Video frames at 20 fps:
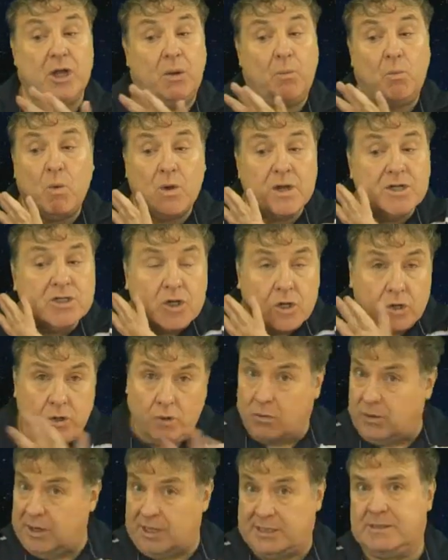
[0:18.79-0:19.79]
And what is
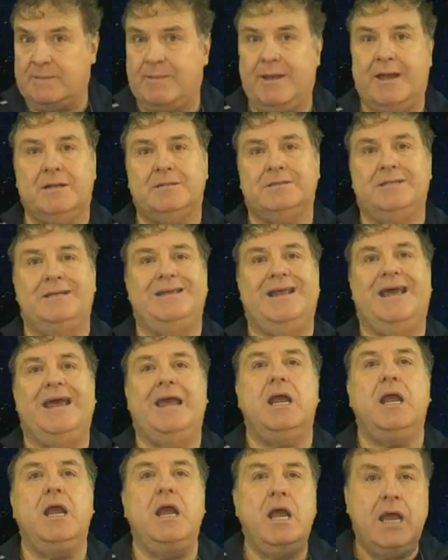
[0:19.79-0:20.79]
glorious about
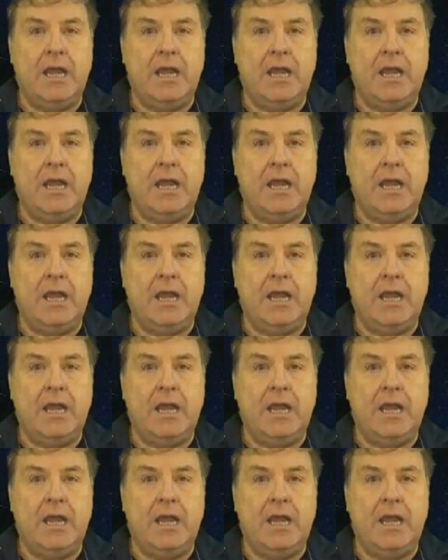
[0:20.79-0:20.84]
today